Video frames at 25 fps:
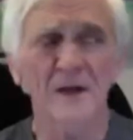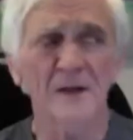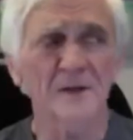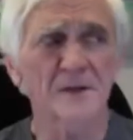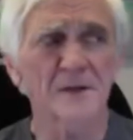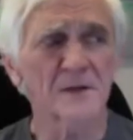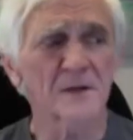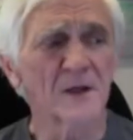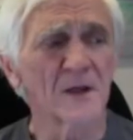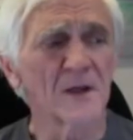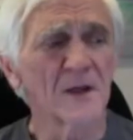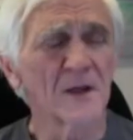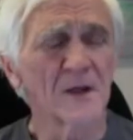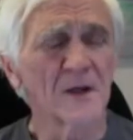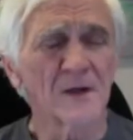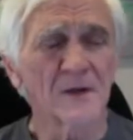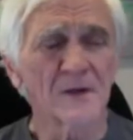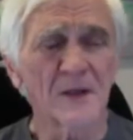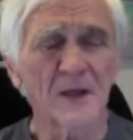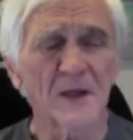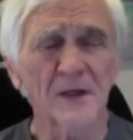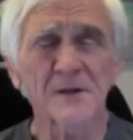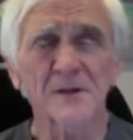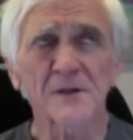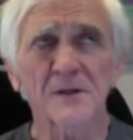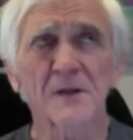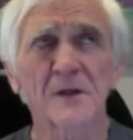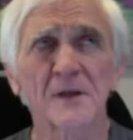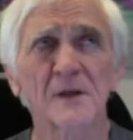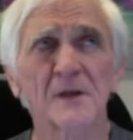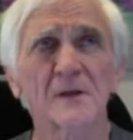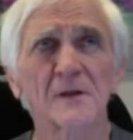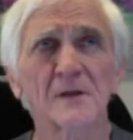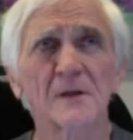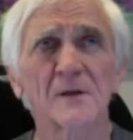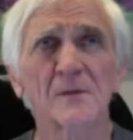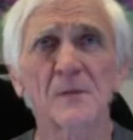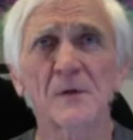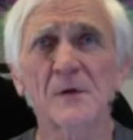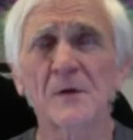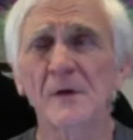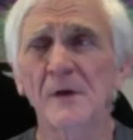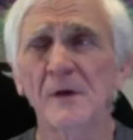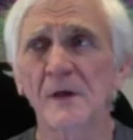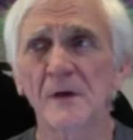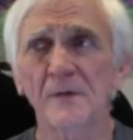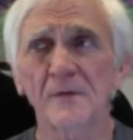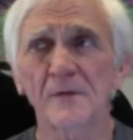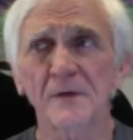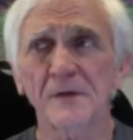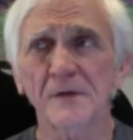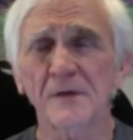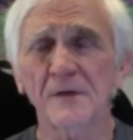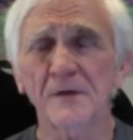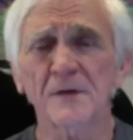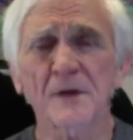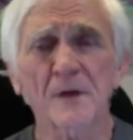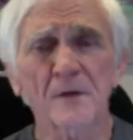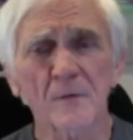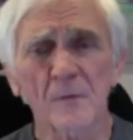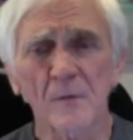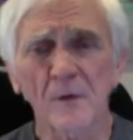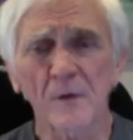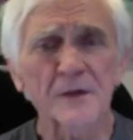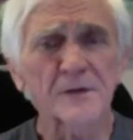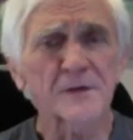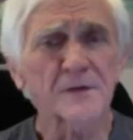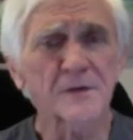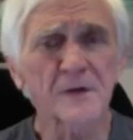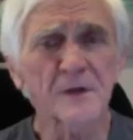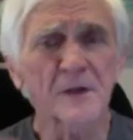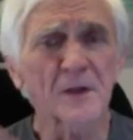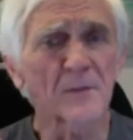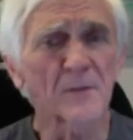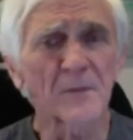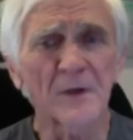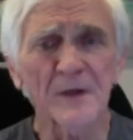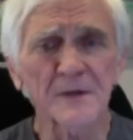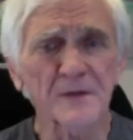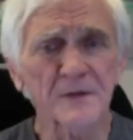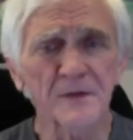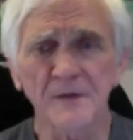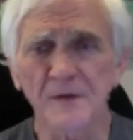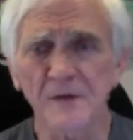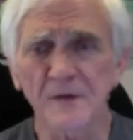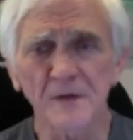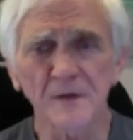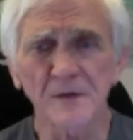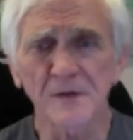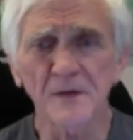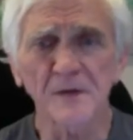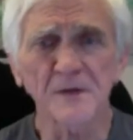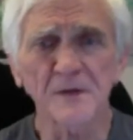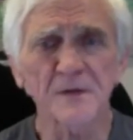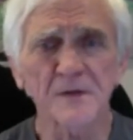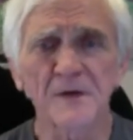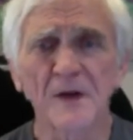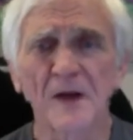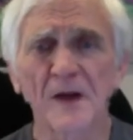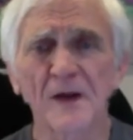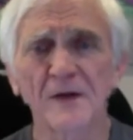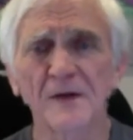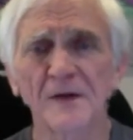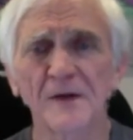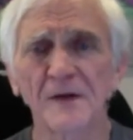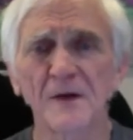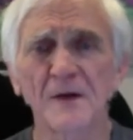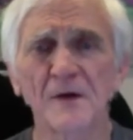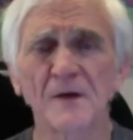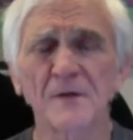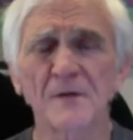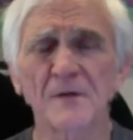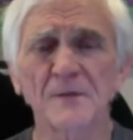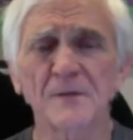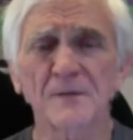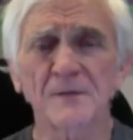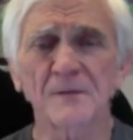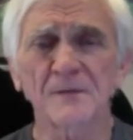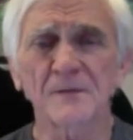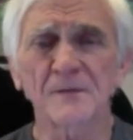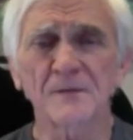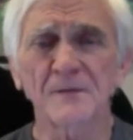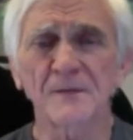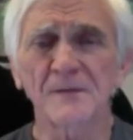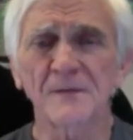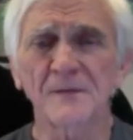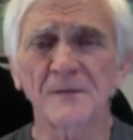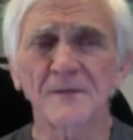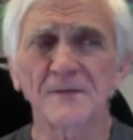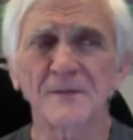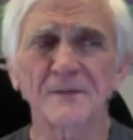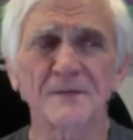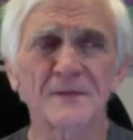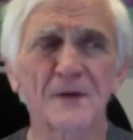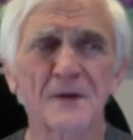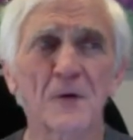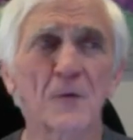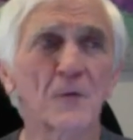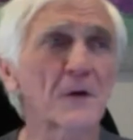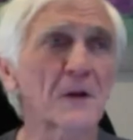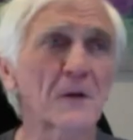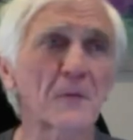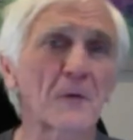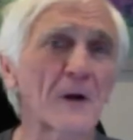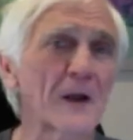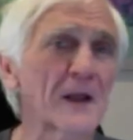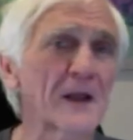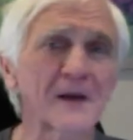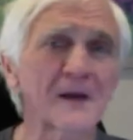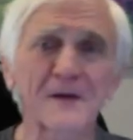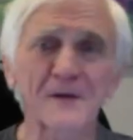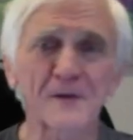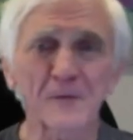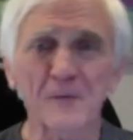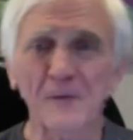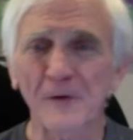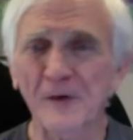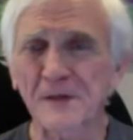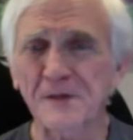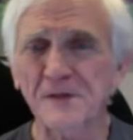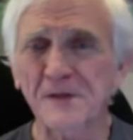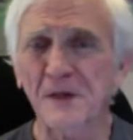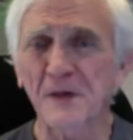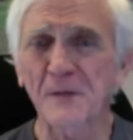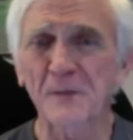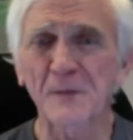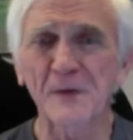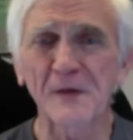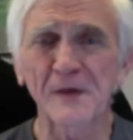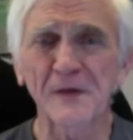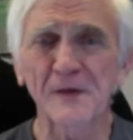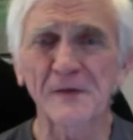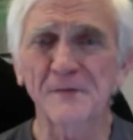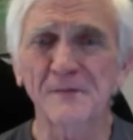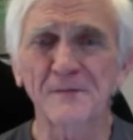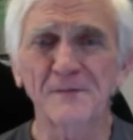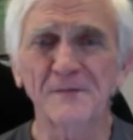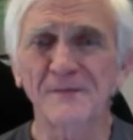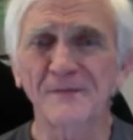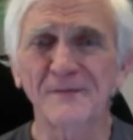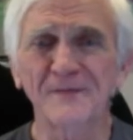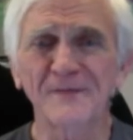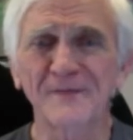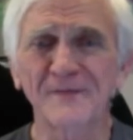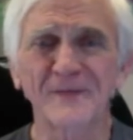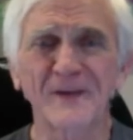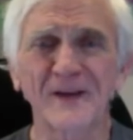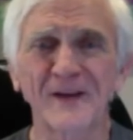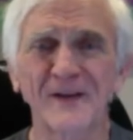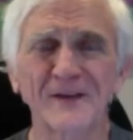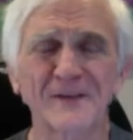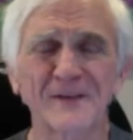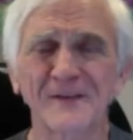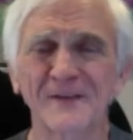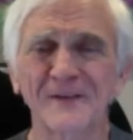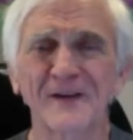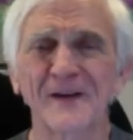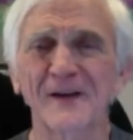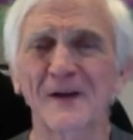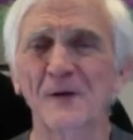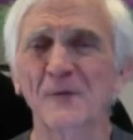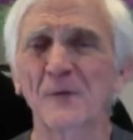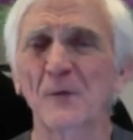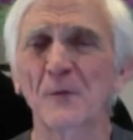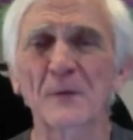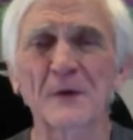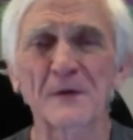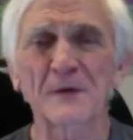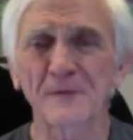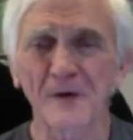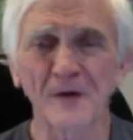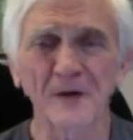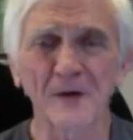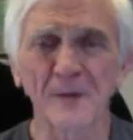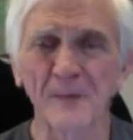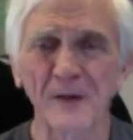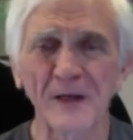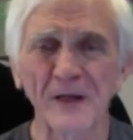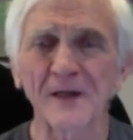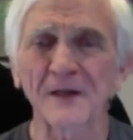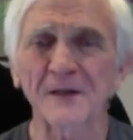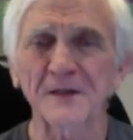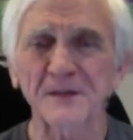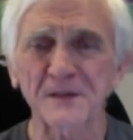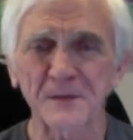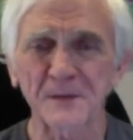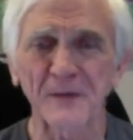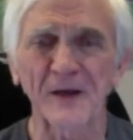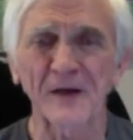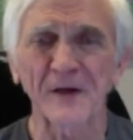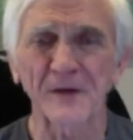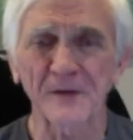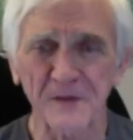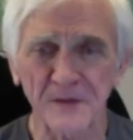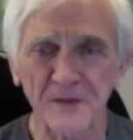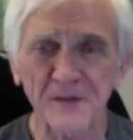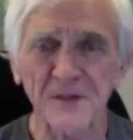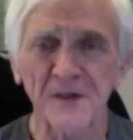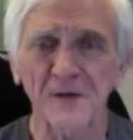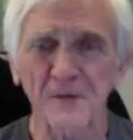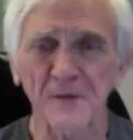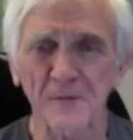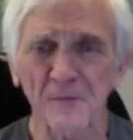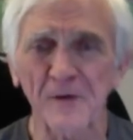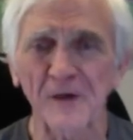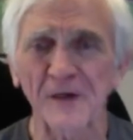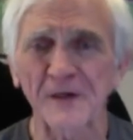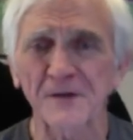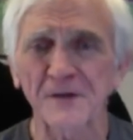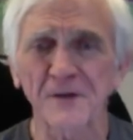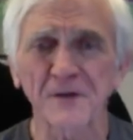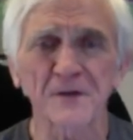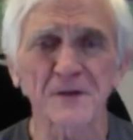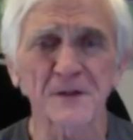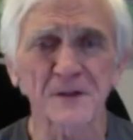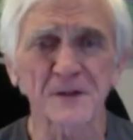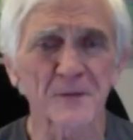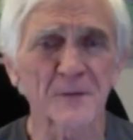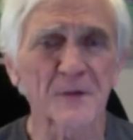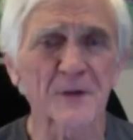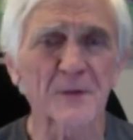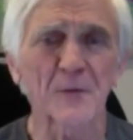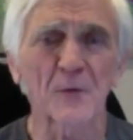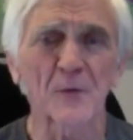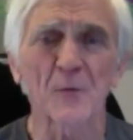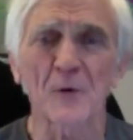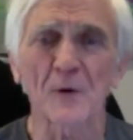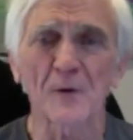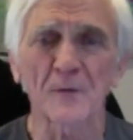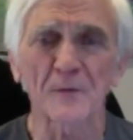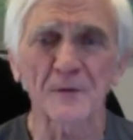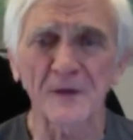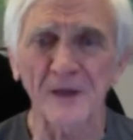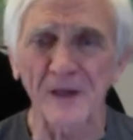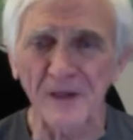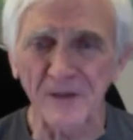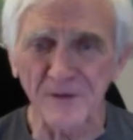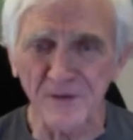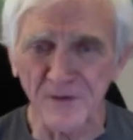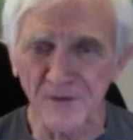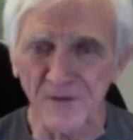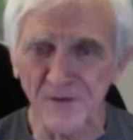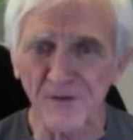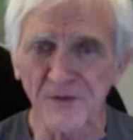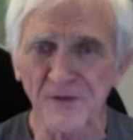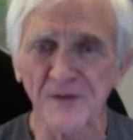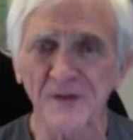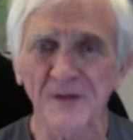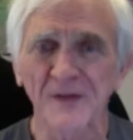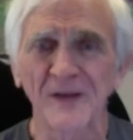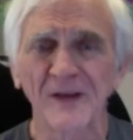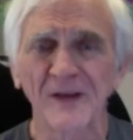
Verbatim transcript: It's that's the the beauty of it. There's other ways to get messages. It's not, you know, the only way. Otherwise, I'd be I, I won't be fundamentalist about it. There's other ways. You know, some people work with angels.